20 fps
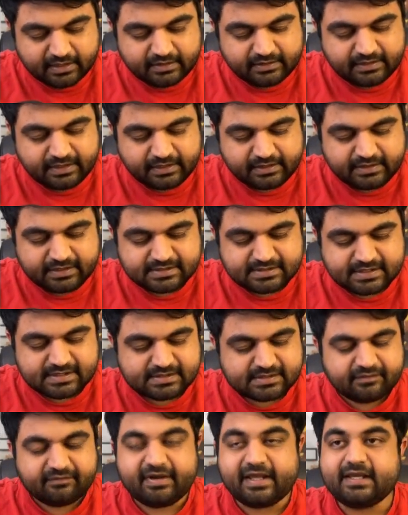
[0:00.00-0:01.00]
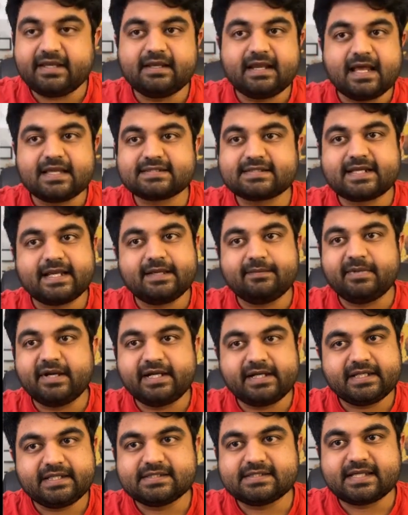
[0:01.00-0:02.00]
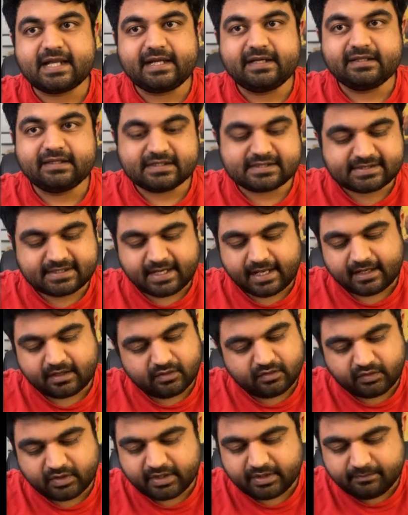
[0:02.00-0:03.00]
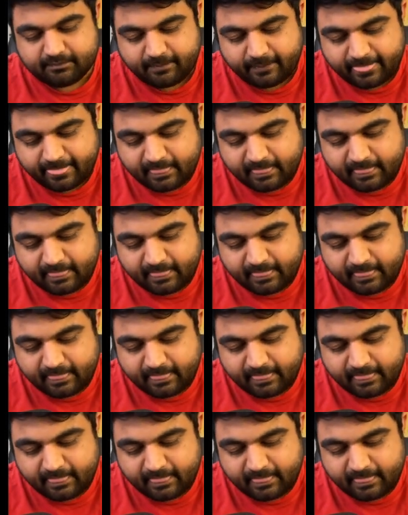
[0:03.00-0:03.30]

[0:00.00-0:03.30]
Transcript: that this is the very last element inside the stack. Okay.